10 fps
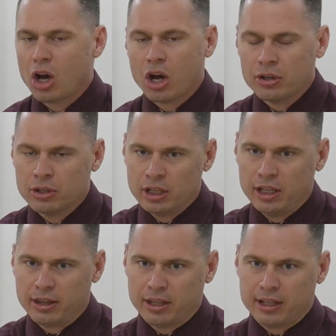
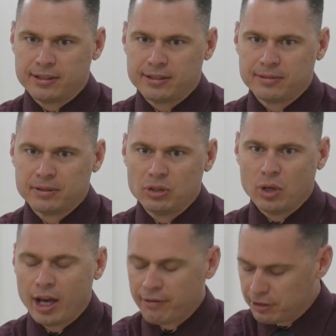underneath it.
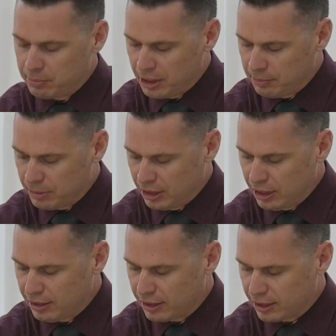You have to be beneath